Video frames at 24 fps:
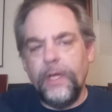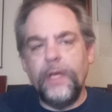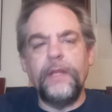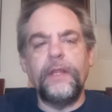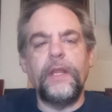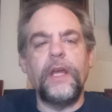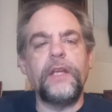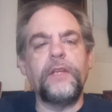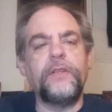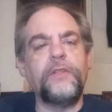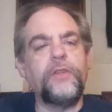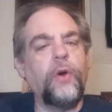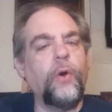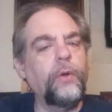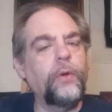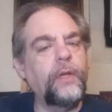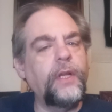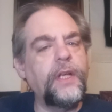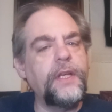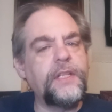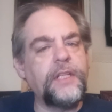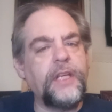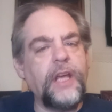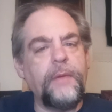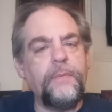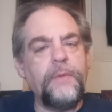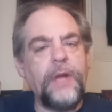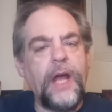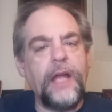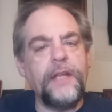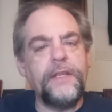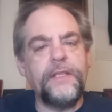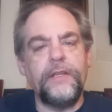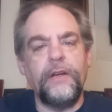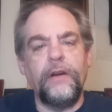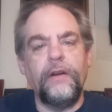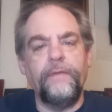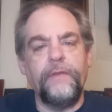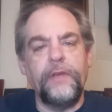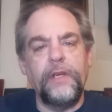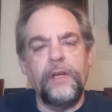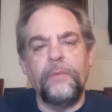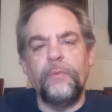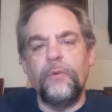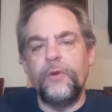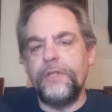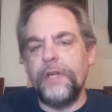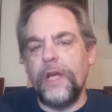They totally skipped Non
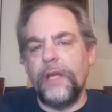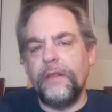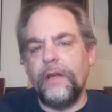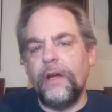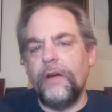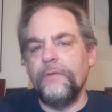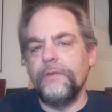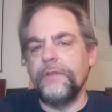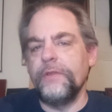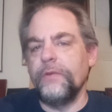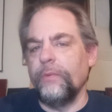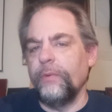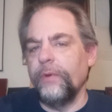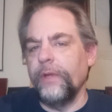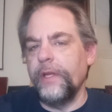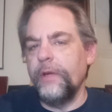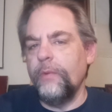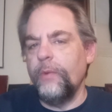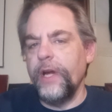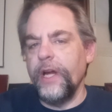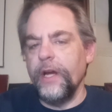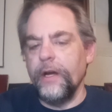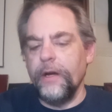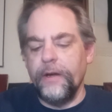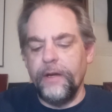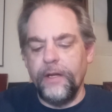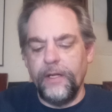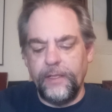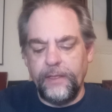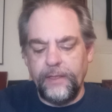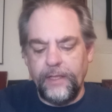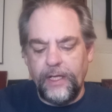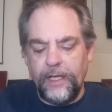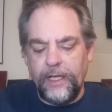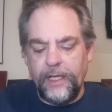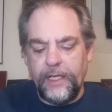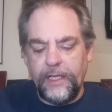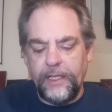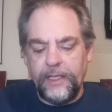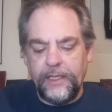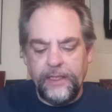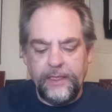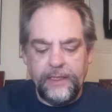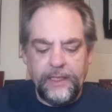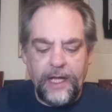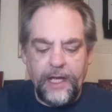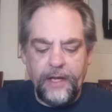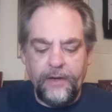Servium, which I thought was really weird.
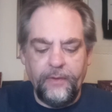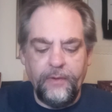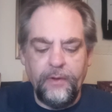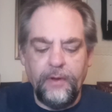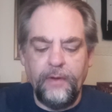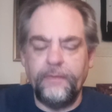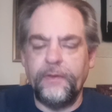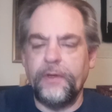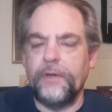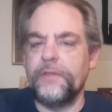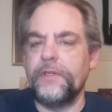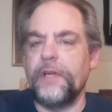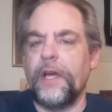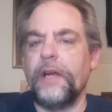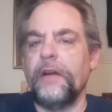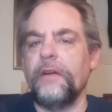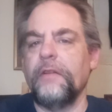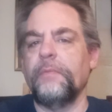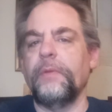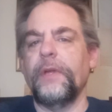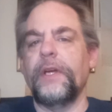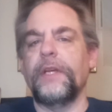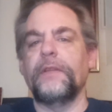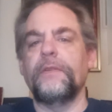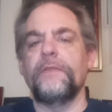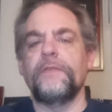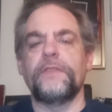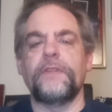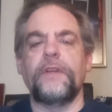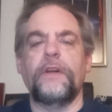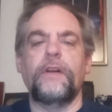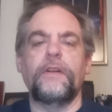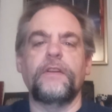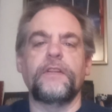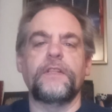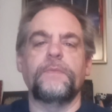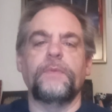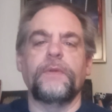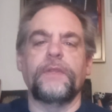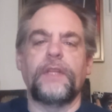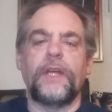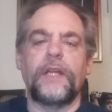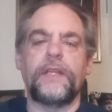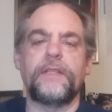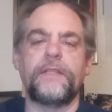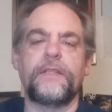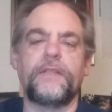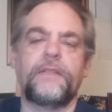I don't know if they're tired of playing those songs, but
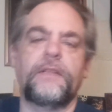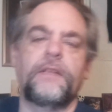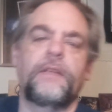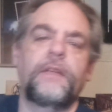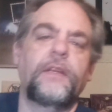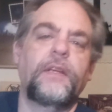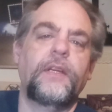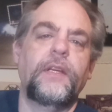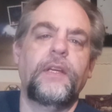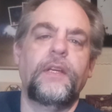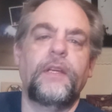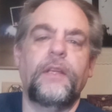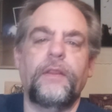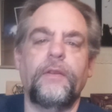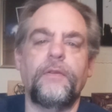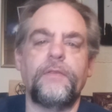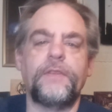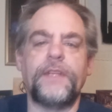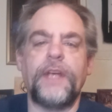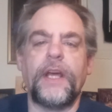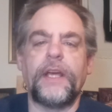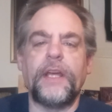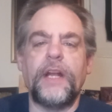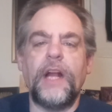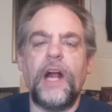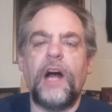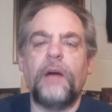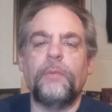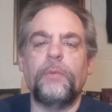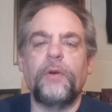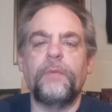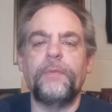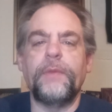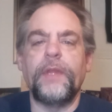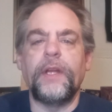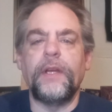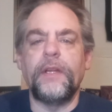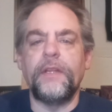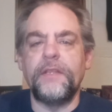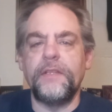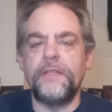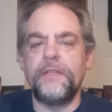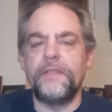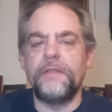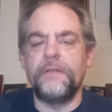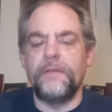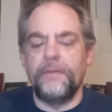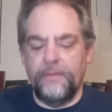that's their second album that
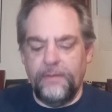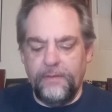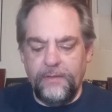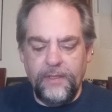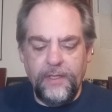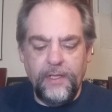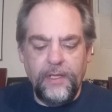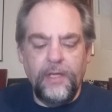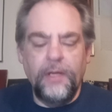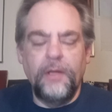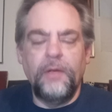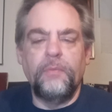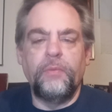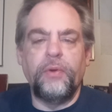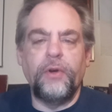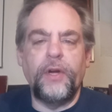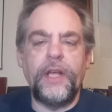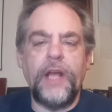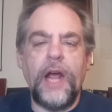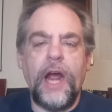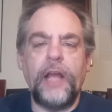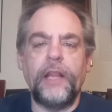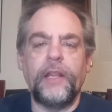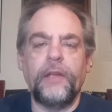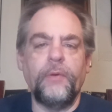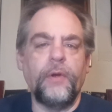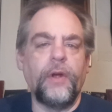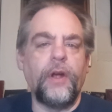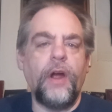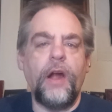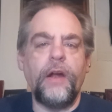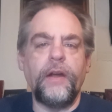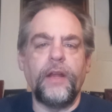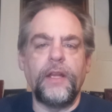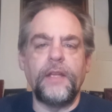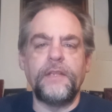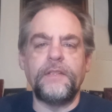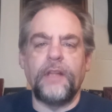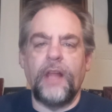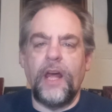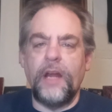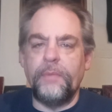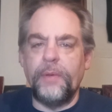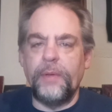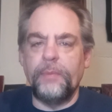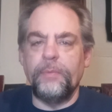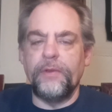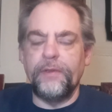is pretty highly regarded. It's a
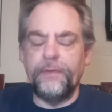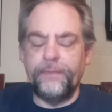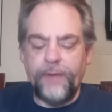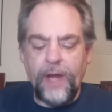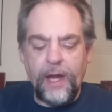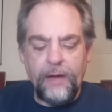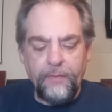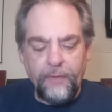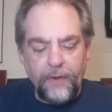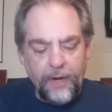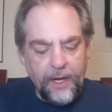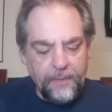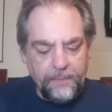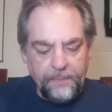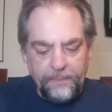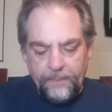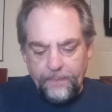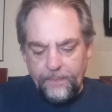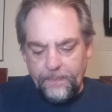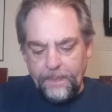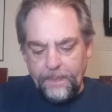lot of people's favorite.